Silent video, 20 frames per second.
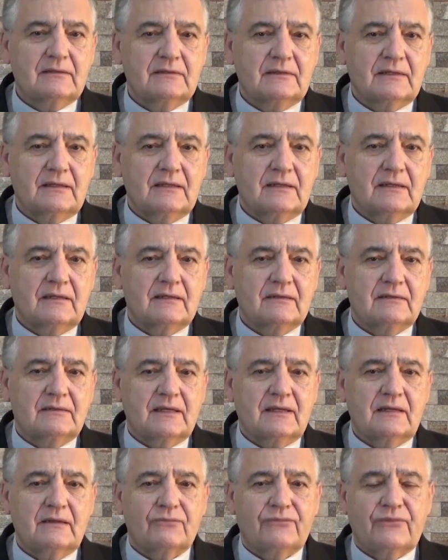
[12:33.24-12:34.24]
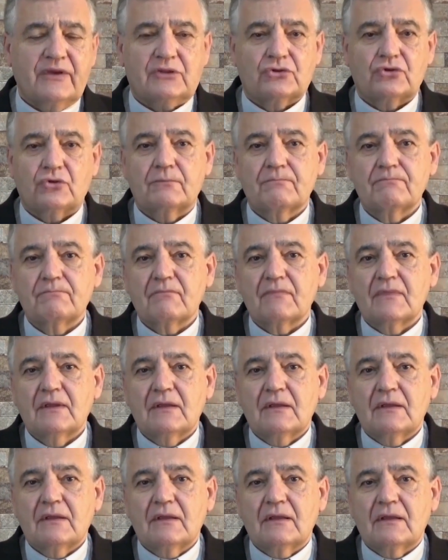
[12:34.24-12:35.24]
2/3 are also
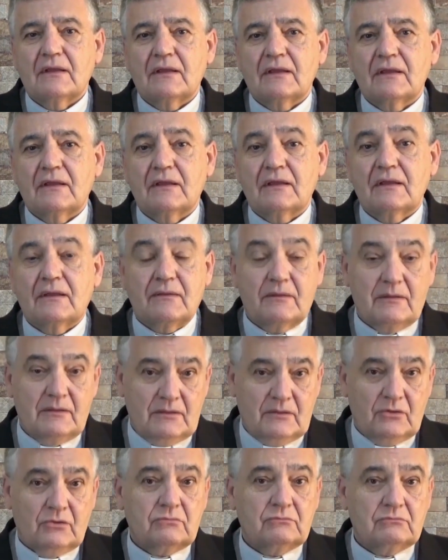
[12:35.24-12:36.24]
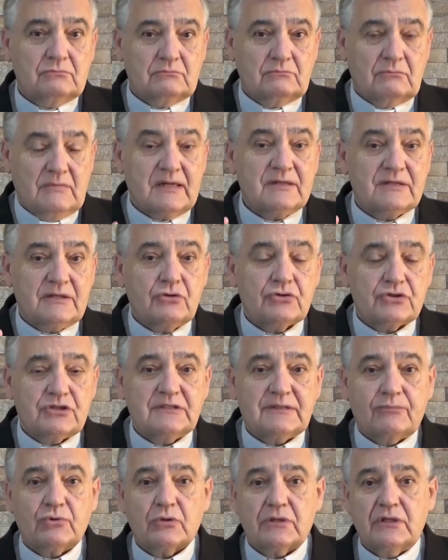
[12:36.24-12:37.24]
in favor of the right
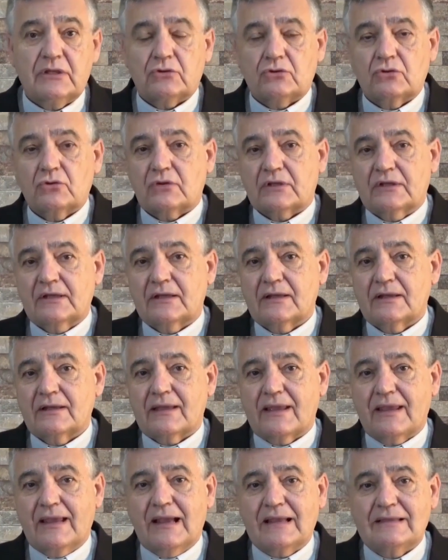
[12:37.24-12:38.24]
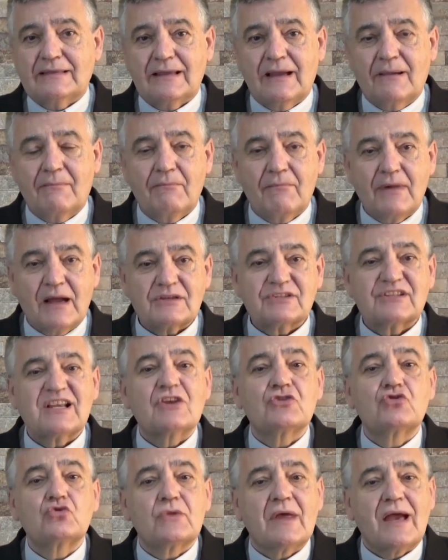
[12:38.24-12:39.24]
of conscience, of
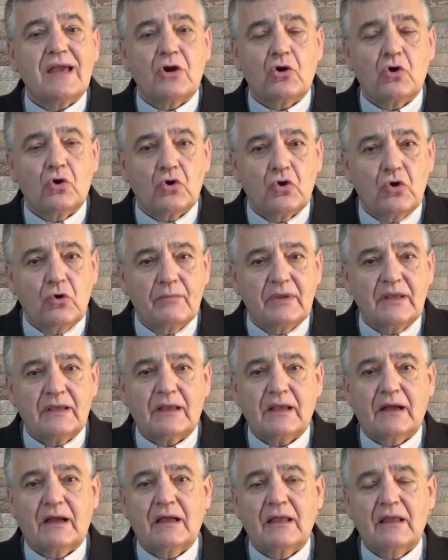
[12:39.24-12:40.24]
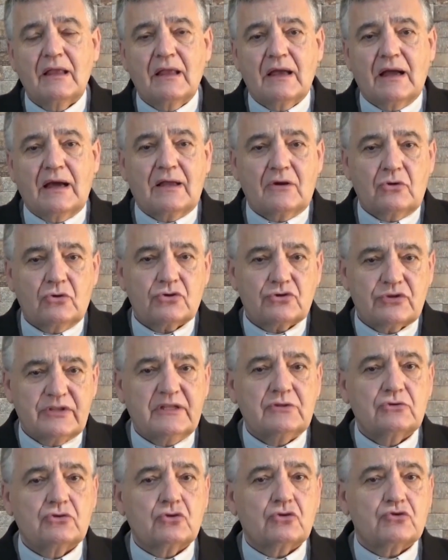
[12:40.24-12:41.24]
conscientious objection
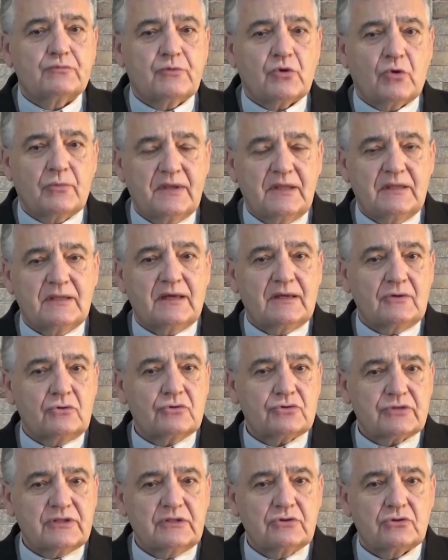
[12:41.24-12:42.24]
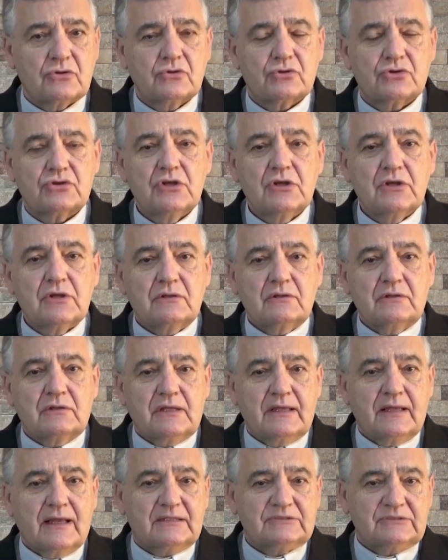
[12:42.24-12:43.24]
by doctors and health
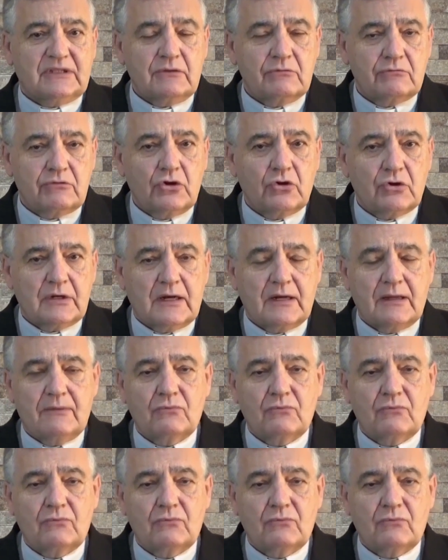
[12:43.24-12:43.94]
professionals.